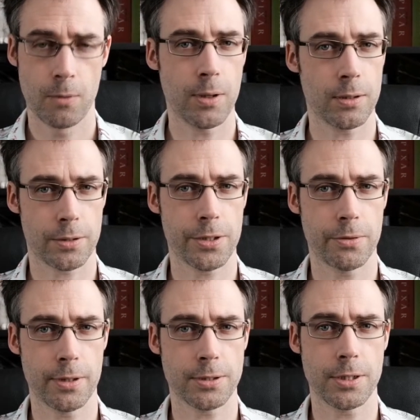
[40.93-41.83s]
Well,
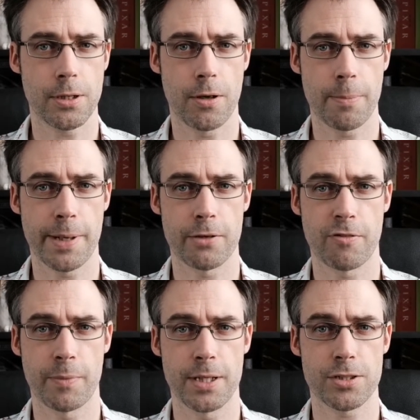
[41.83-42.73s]
curiosity got the better of me,